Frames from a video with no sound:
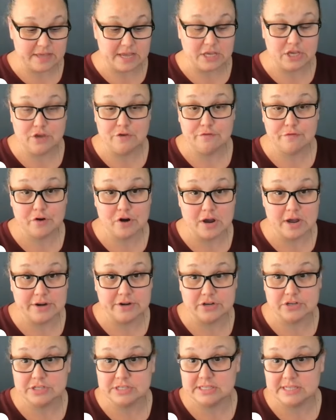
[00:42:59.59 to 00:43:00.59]
Thank you for
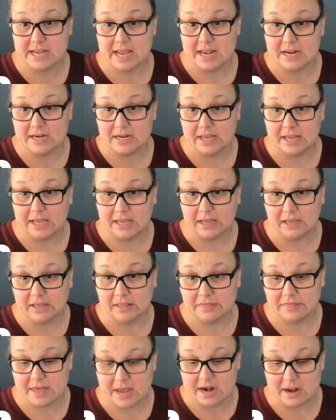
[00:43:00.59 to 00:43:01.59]

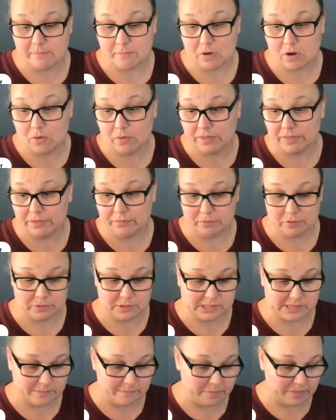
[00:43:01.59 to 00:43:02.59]
understanding that I'm going through
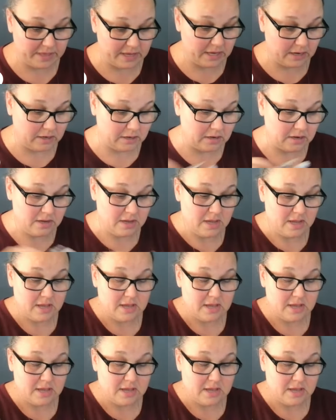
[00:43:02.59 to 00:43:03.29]
something